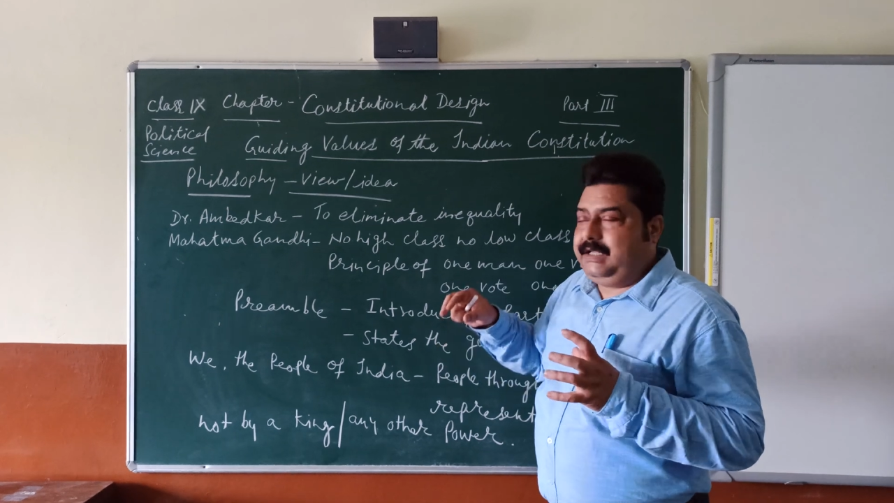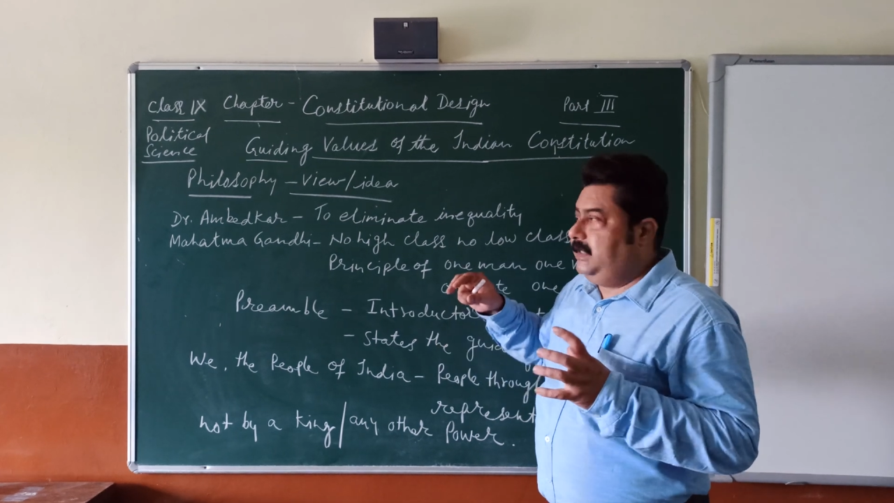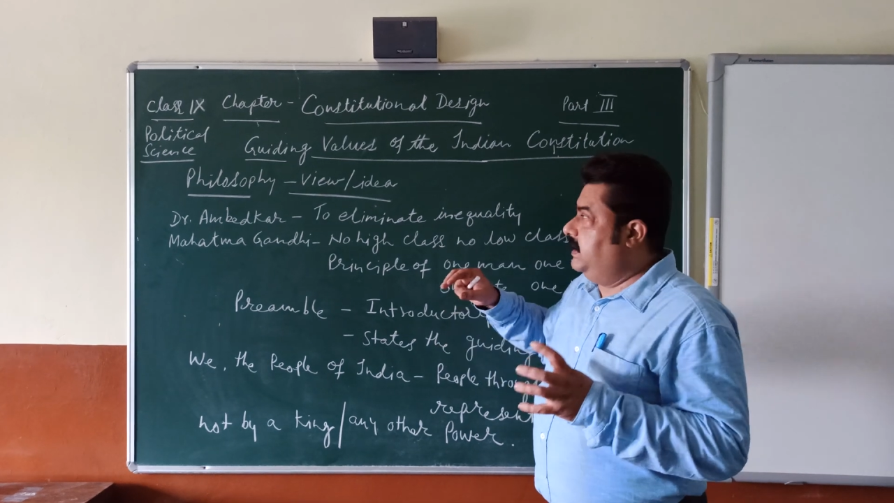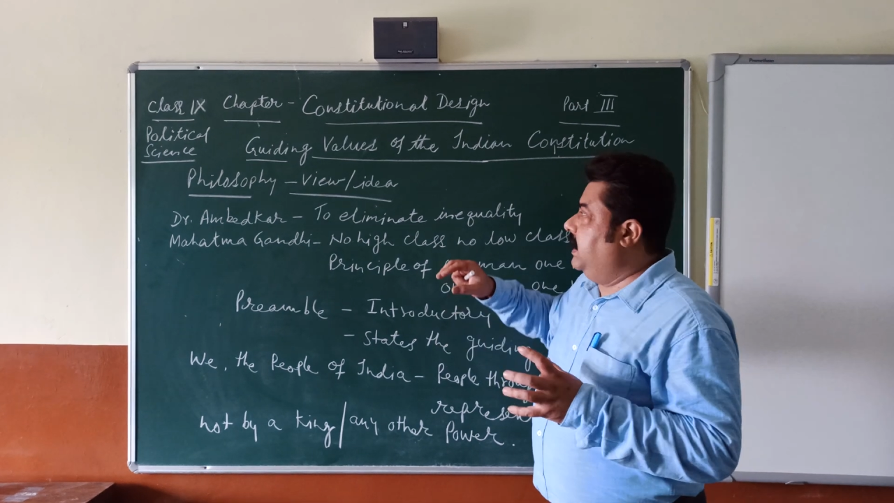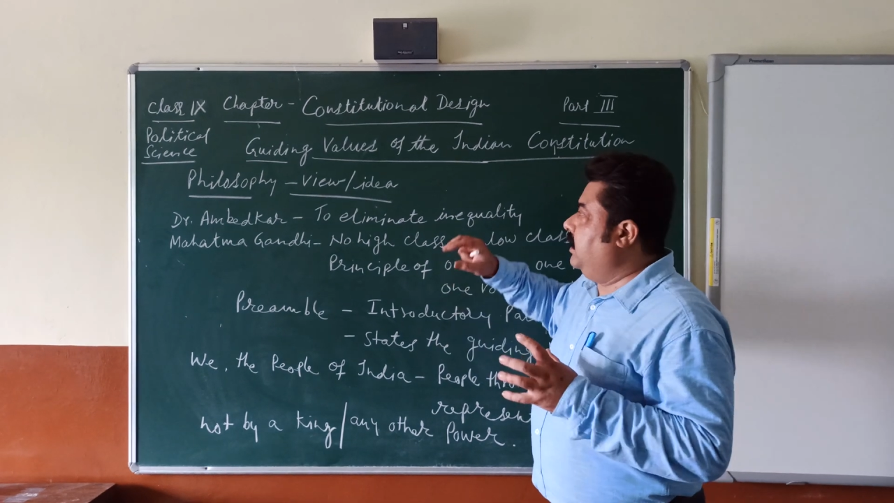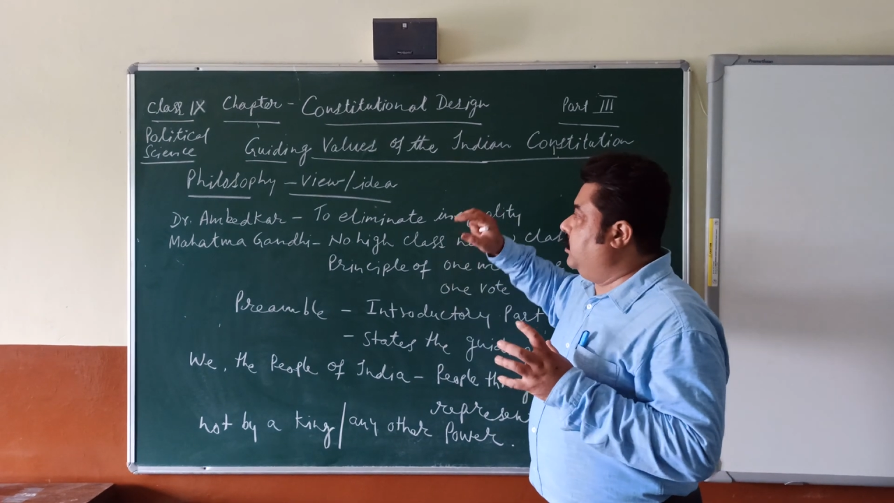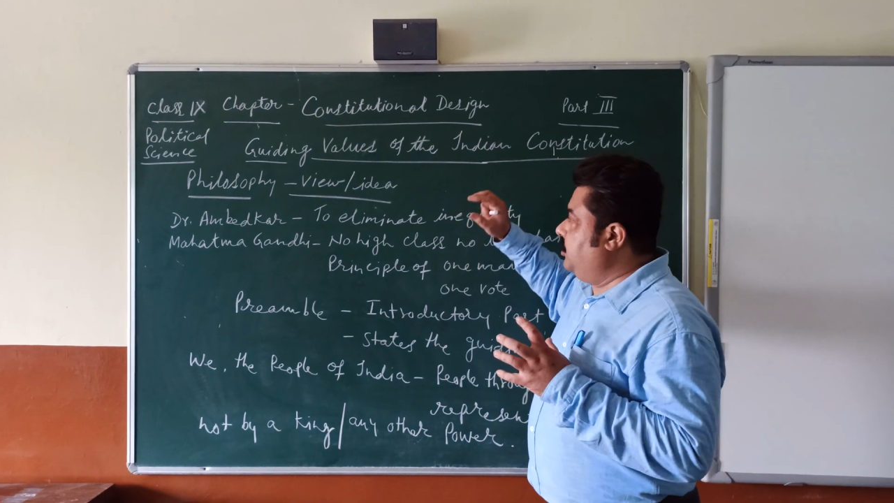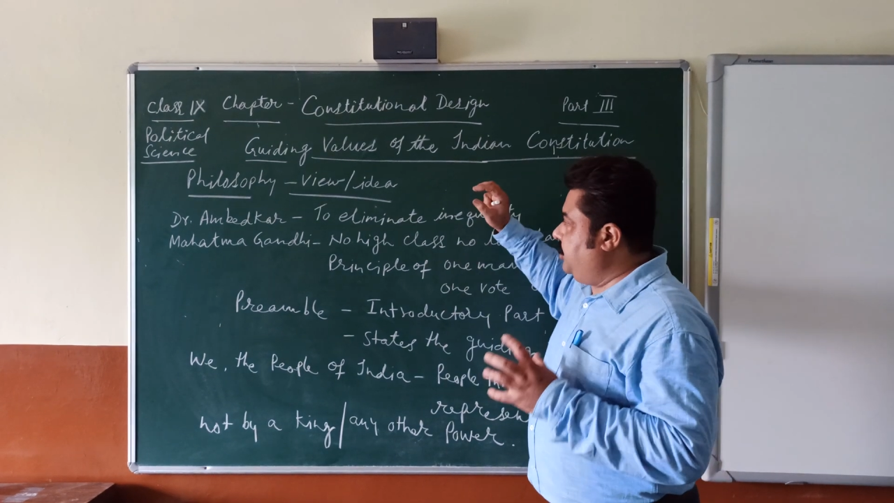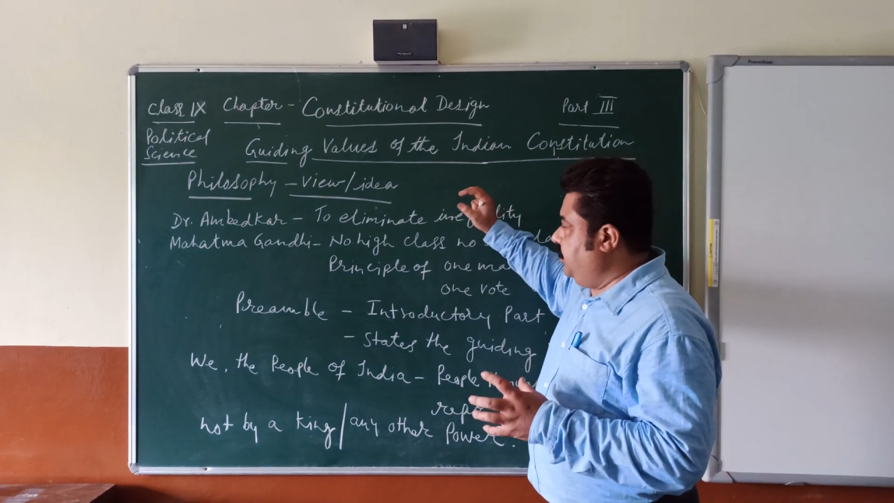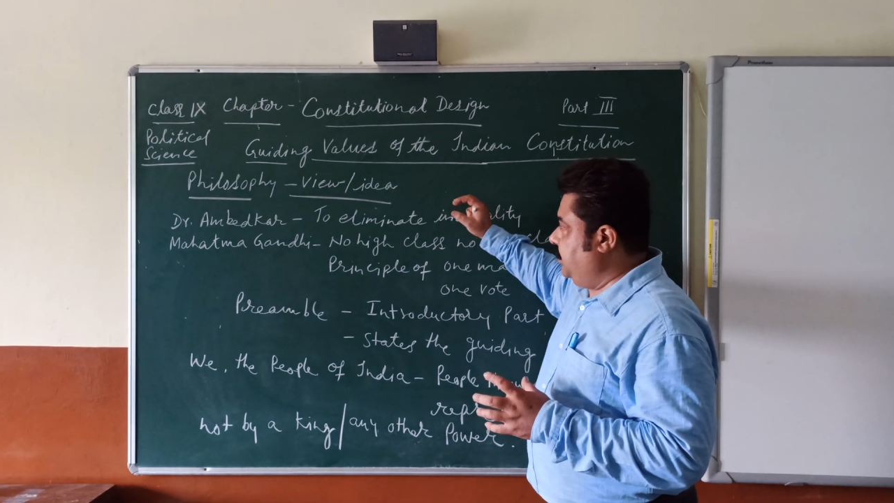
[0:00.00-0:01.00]
in the
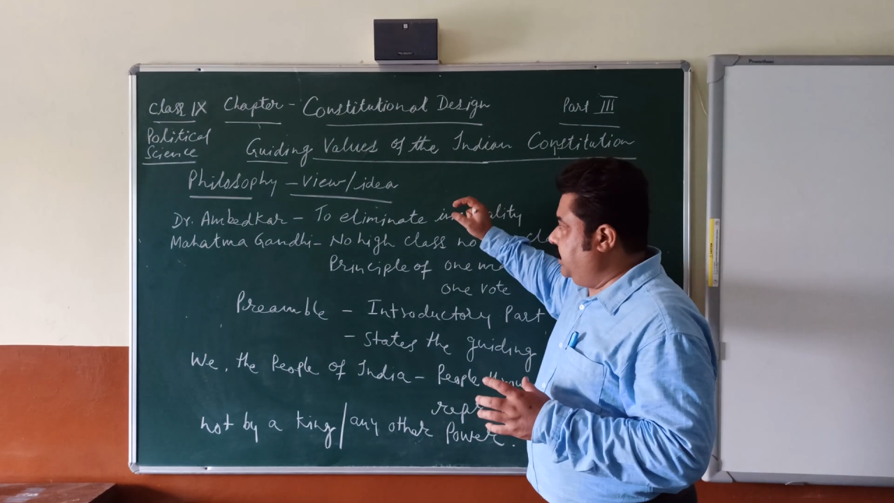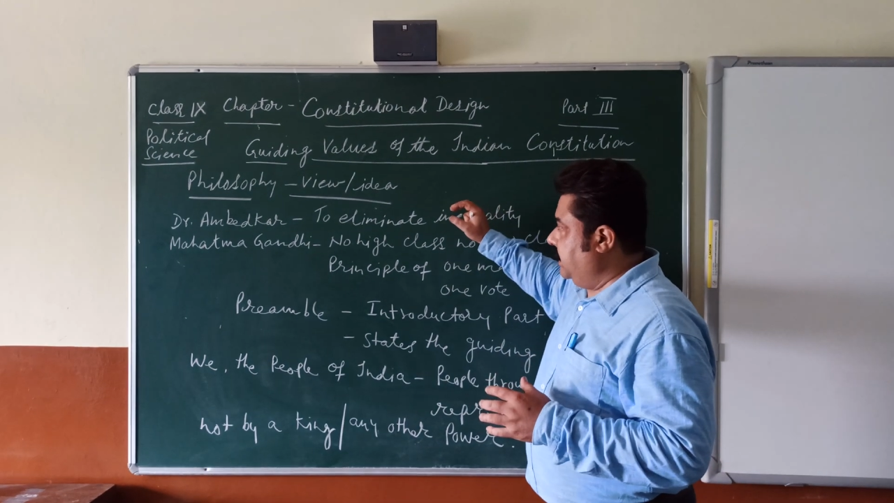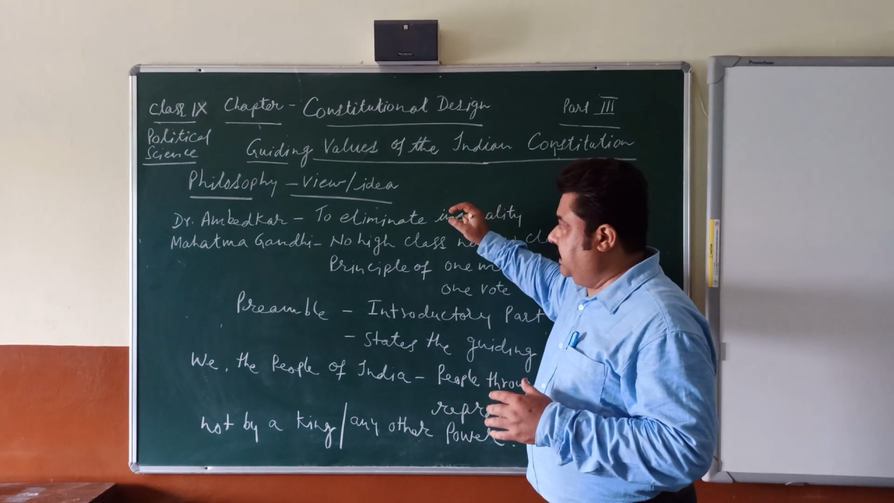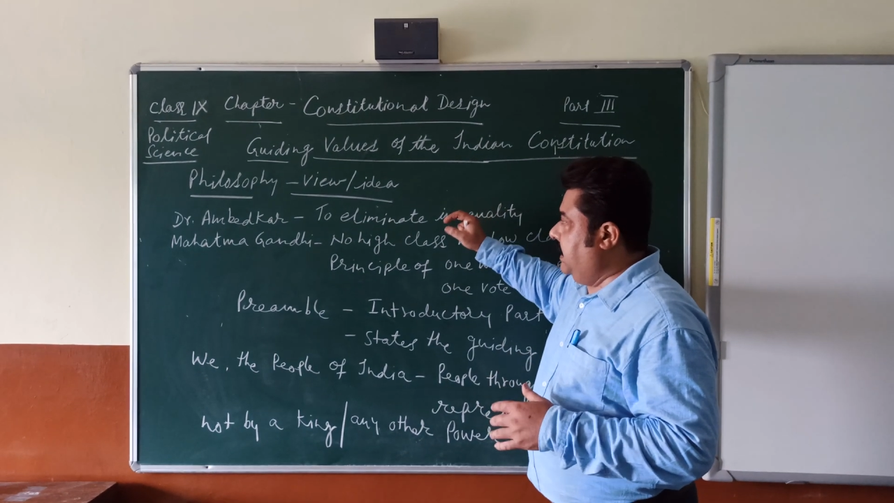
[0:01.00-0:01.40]
Constitution.